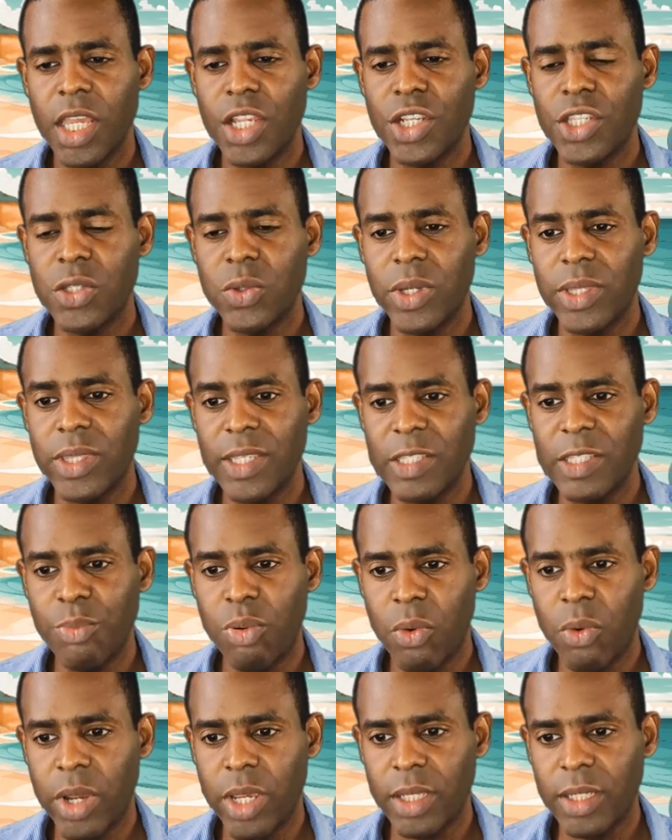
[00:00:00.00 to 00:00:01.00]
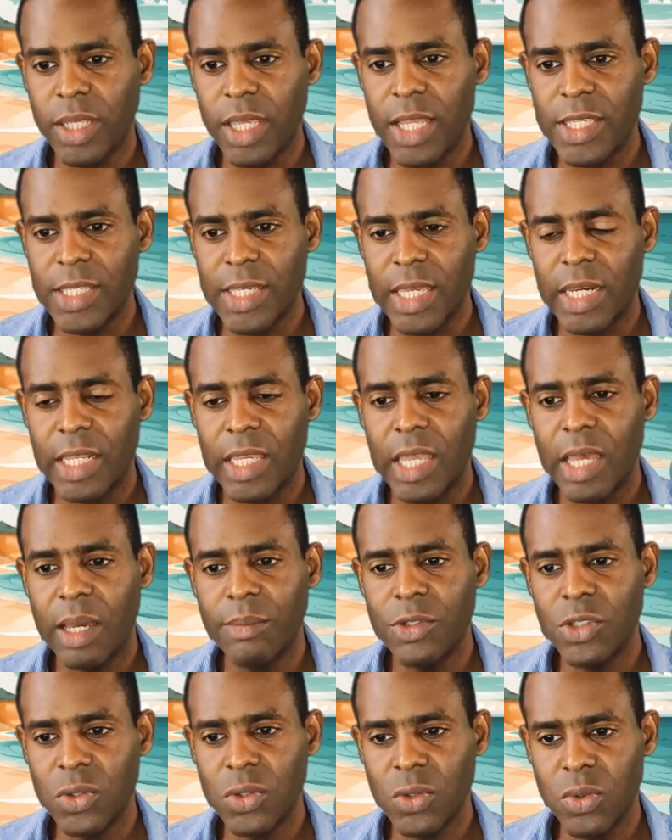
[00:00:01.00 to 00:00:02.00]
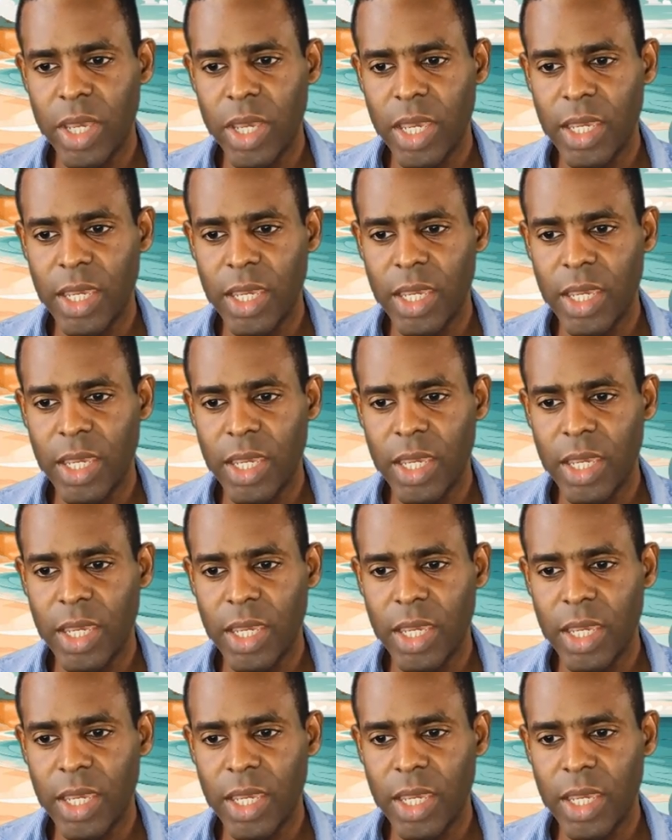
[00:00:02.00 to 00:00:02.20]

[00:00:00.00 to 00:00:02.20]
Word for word: And so at this point, it's going to come to